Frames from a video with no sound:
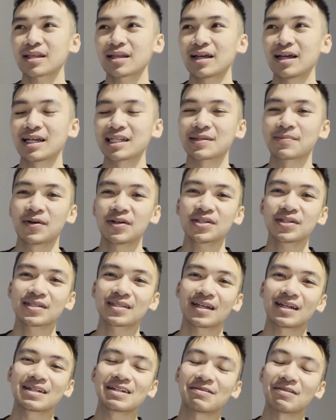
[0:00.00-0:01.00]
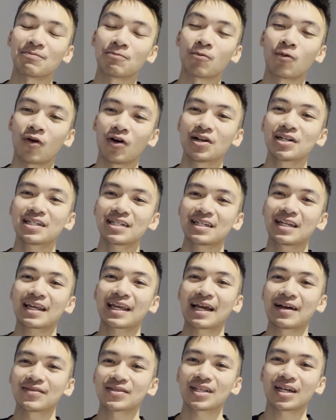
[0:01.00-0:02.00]
as much as I'd want to
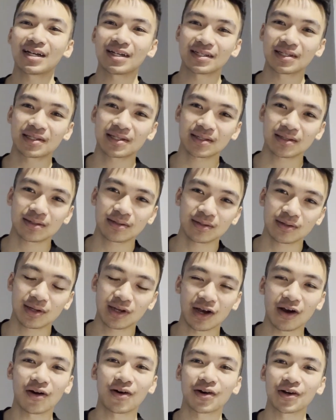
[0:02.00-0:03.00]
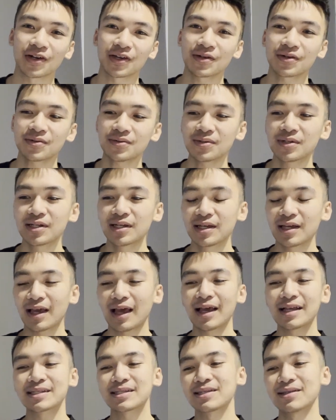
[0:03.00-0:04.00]
count that as cardio,
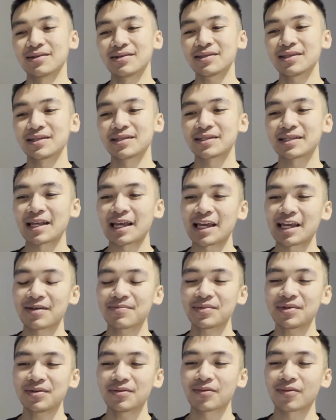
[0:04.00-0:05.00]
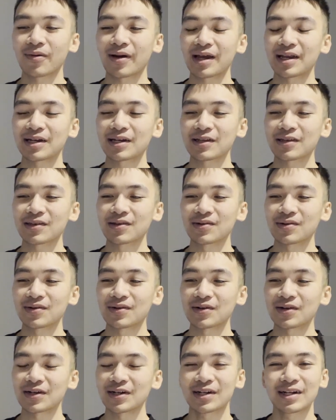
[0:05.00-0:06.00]
it's not the same when
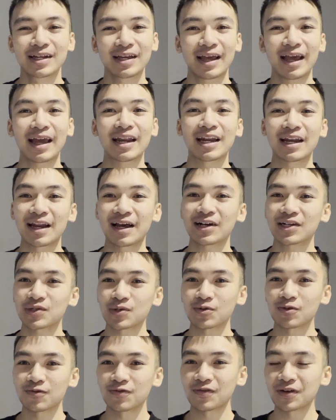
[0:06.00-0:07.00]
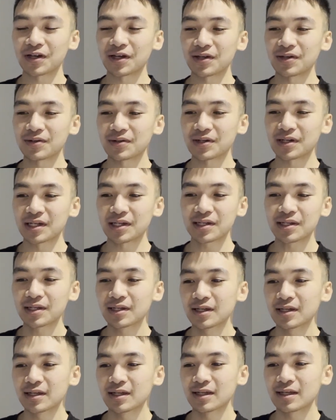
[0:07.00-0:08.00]
you're in an actual fight, okay?
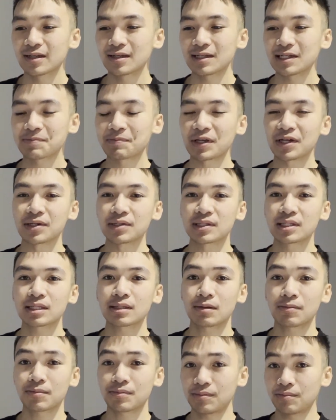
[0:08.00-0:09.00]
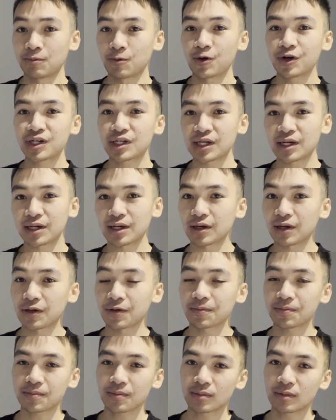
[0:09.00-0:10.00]
Because Muay
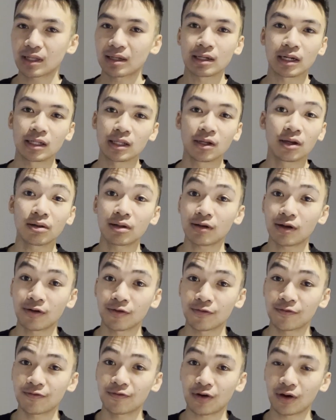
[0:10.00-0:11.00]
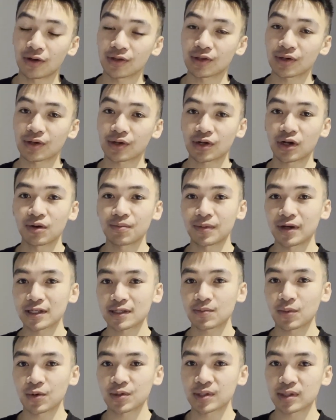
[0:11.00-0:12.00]
Thai and a lot of other combat
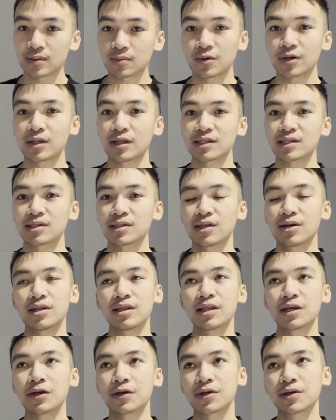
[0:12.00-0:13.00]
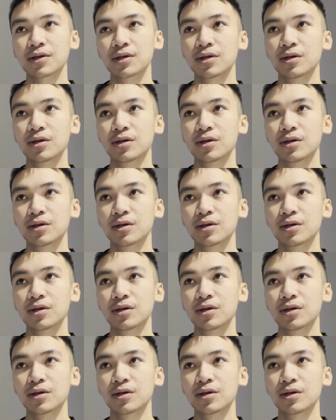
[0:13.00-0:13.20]
sports as well, it's a lot like